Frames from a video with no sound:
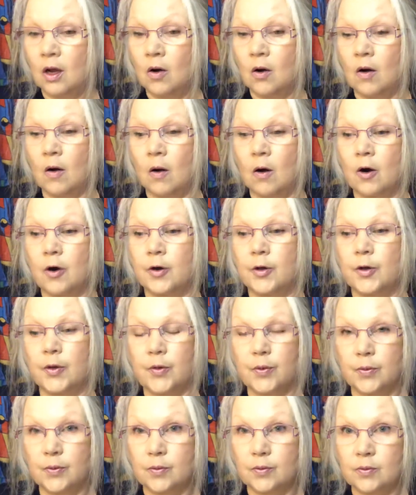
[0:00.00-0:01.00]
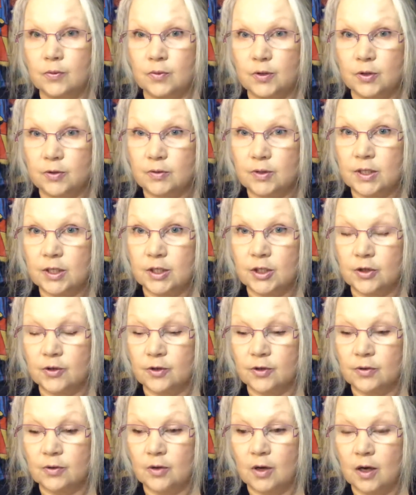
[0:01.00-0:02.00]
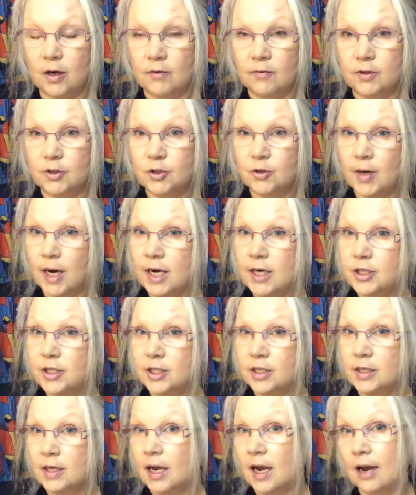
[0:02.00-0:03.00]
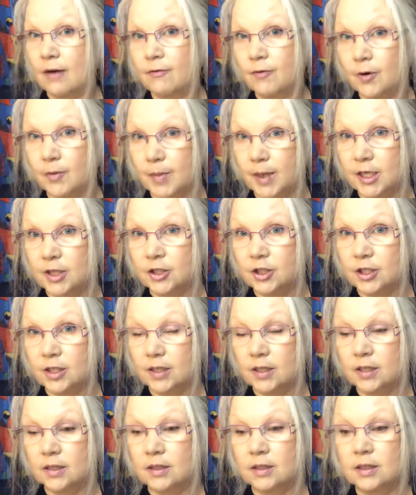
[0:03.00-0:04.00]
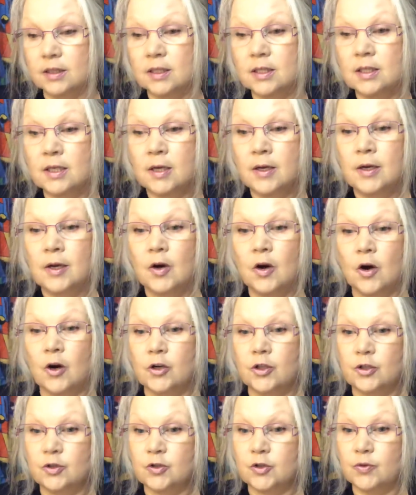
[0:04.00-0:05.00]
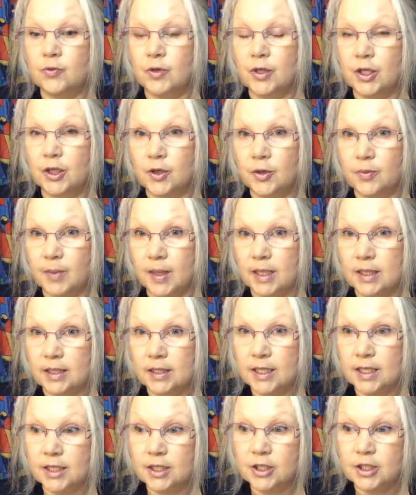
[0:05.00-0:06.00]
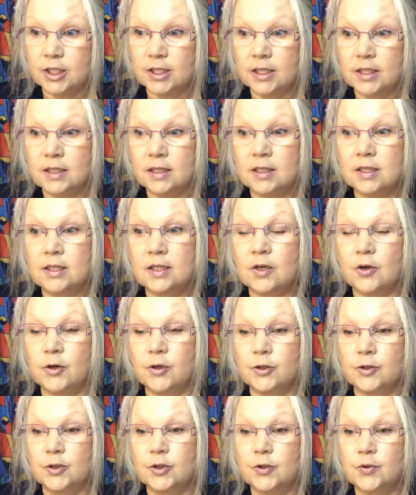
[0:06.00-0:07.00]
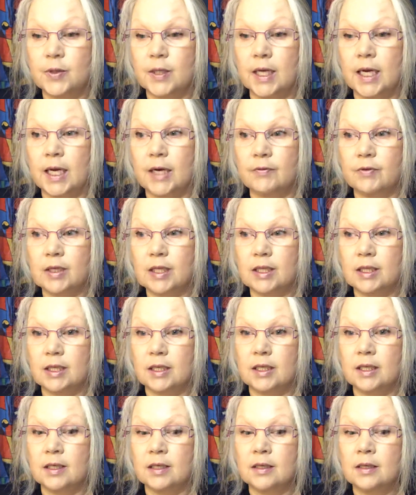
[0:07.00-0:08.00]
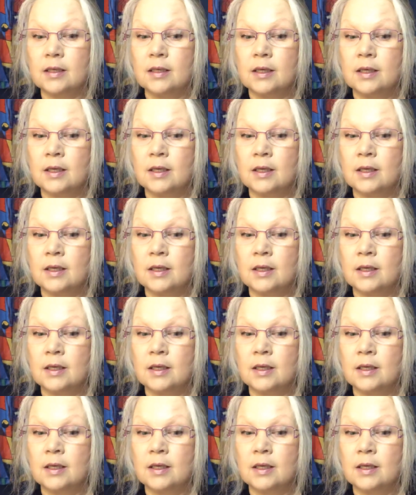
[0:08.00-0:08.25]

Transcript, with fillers: Are you using your law of attraction affirmations? Are you doing your meditations? Are you doing everything